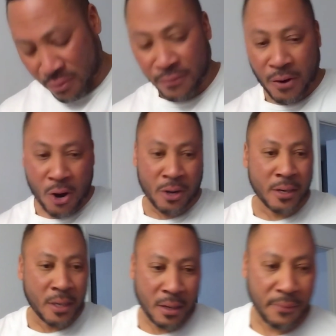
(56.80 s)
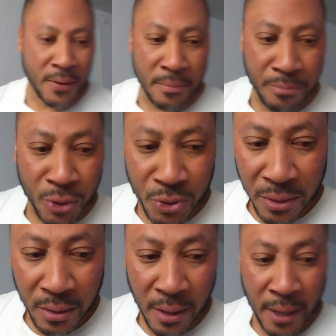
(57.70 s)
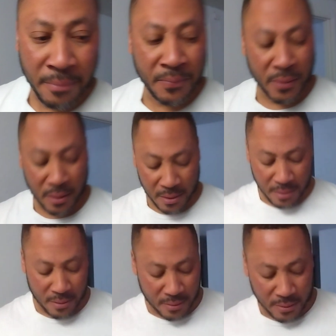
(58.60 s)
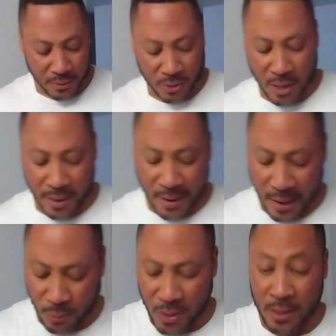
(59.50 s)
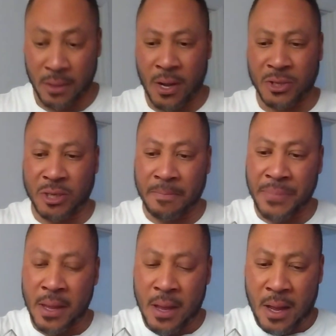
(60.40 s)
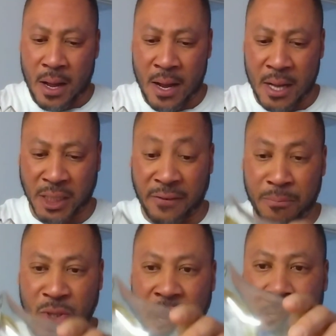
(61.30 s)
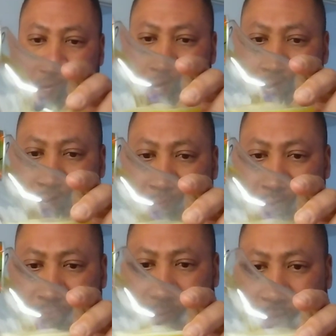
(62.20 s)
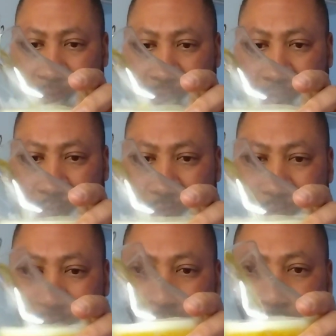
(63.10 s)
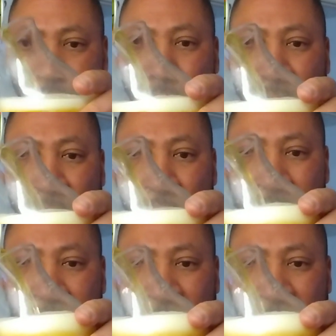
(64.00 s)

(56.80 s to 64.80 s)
if I'm butchering the name. Sorry, and one in Austin. 7% ABV gets a 90 score on